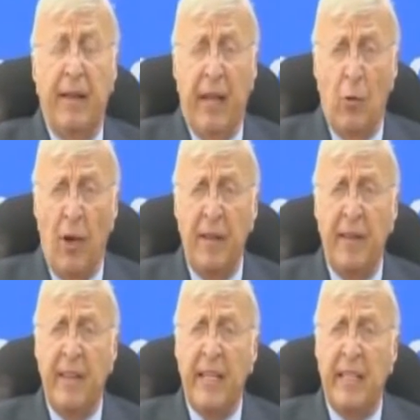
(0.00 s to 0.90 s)
They
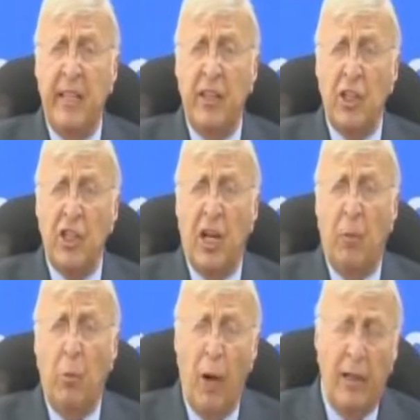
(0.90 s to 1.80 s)
went and they did their
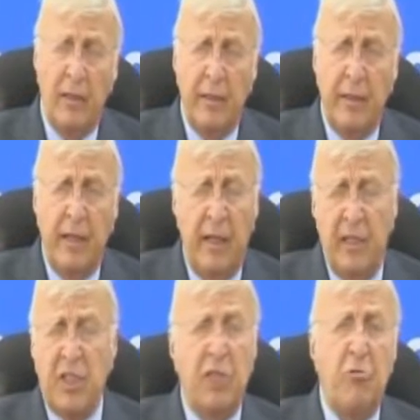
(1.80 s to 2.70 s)
job well.
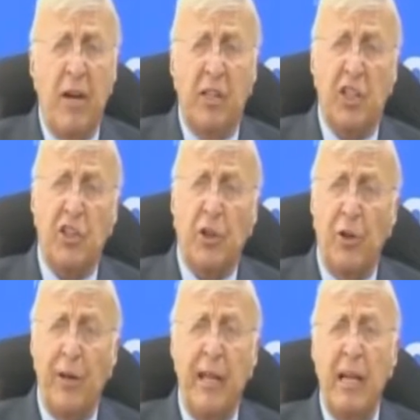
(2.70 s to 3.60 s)
It's a great
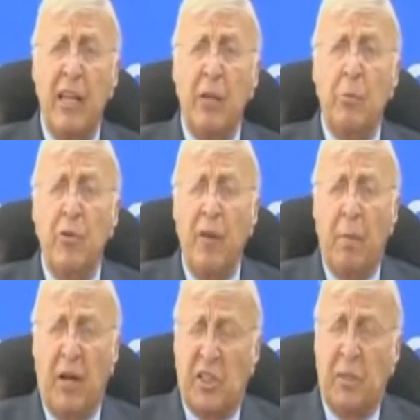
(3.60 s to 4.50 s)
story. The
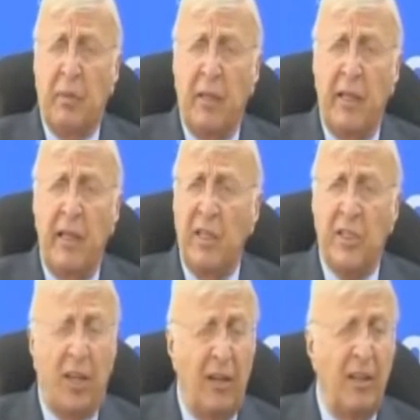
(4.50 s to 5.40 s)
movie
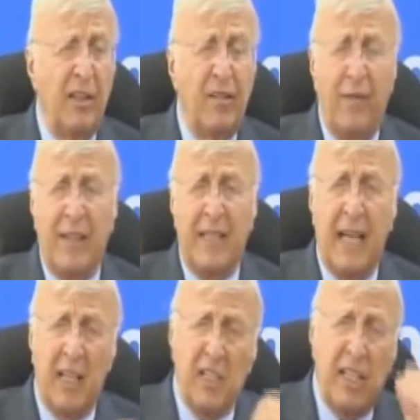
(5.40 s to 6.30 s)
possibilities are
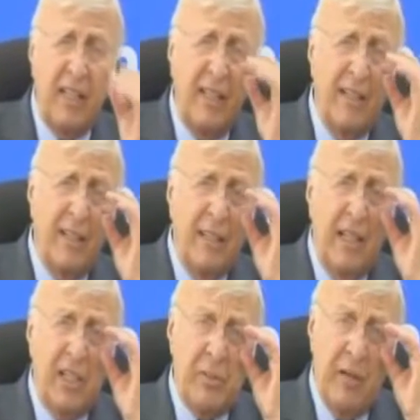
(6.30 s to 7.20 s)
fantastic.
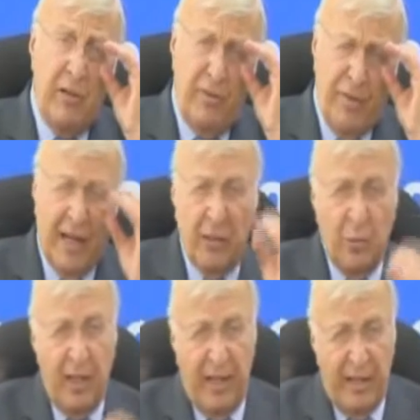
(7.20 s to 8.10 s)
As a matter of fact,
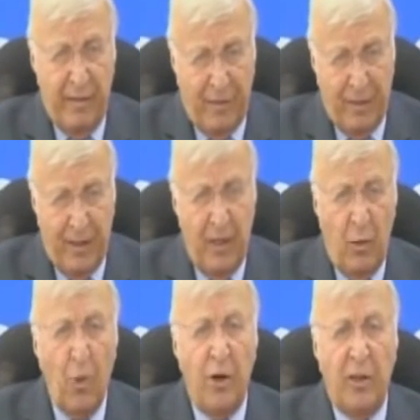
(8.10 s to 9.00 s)
we
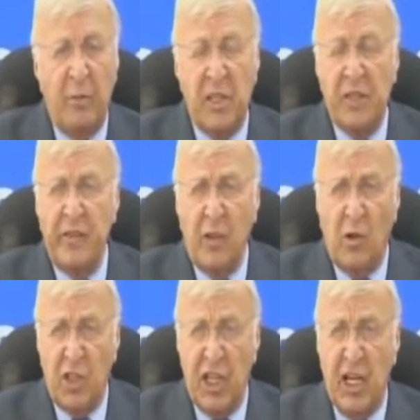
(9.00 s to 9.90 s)
are in the midst of
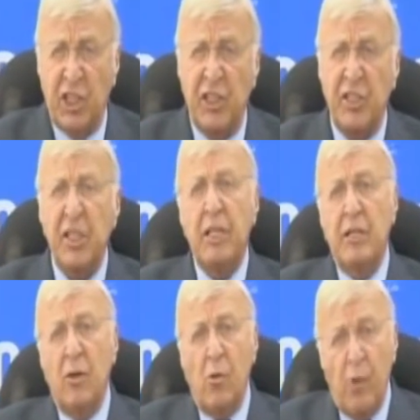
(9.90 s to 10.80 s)
negotiations
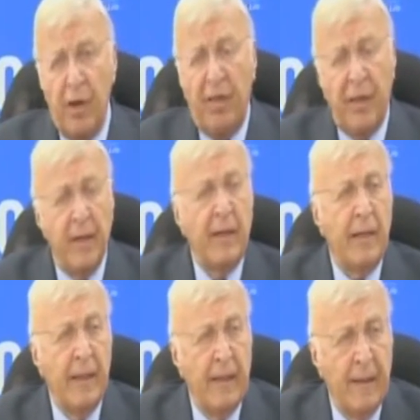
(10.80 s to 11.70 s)
with
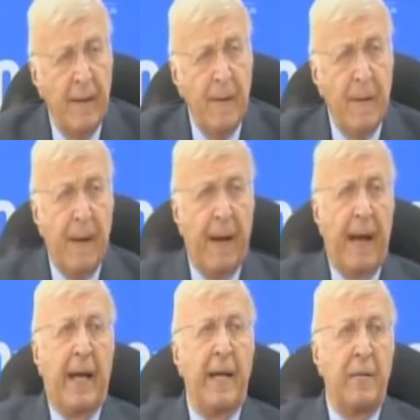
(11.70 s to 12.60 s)

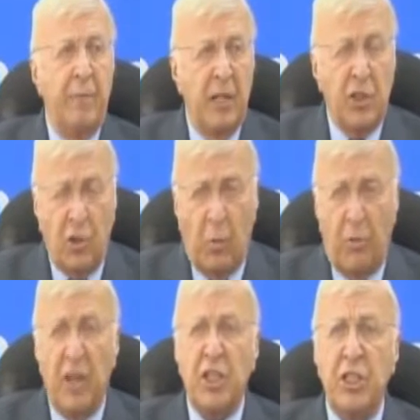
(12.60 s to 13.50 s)
a major
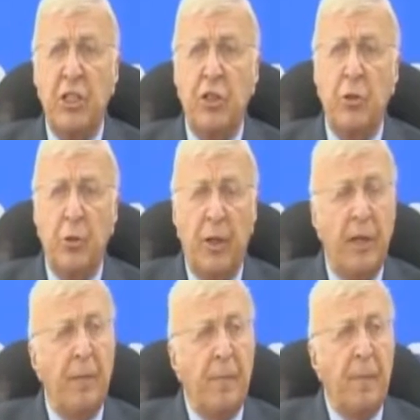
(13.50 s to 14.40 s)
corporation
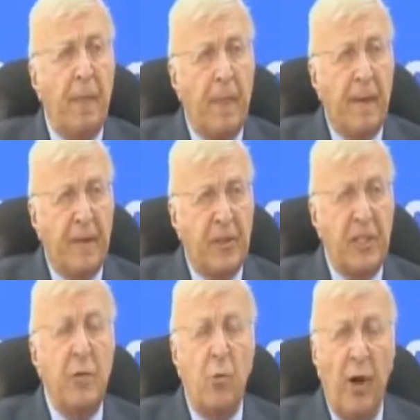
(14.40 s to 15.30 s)
to
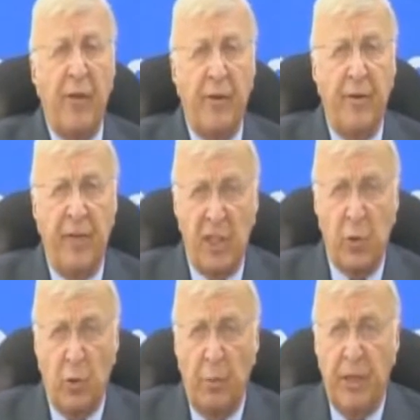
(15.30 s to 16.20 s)
see whether
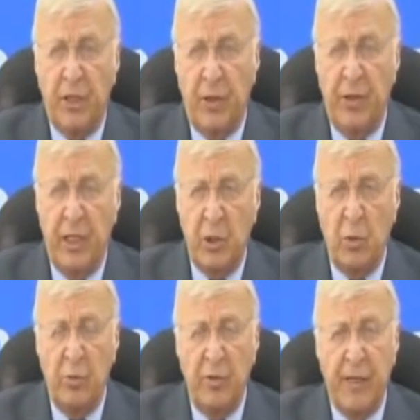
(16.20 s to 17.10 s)
this will be turned
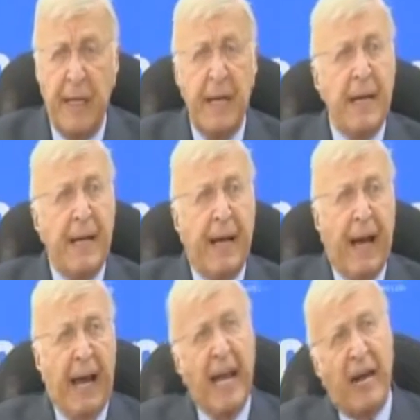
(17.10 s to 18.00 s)
into a movie.
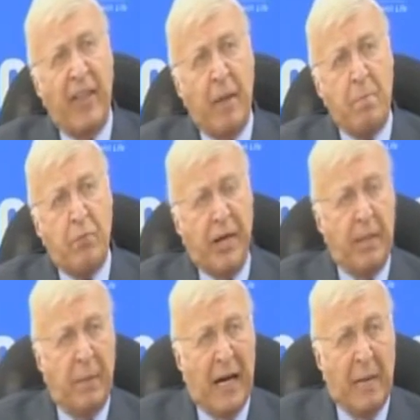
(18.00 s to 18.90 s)
Anyhow, they
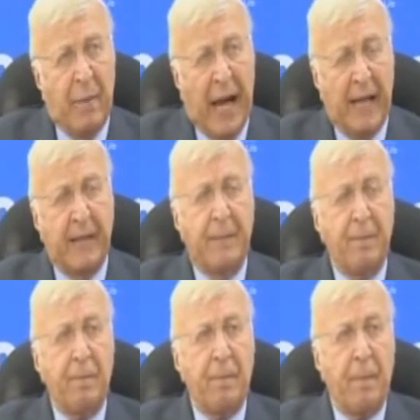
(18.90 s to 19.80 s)
bring the body back.
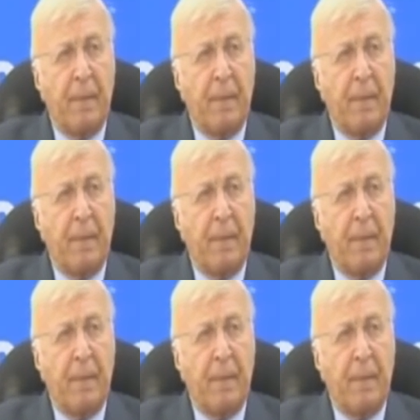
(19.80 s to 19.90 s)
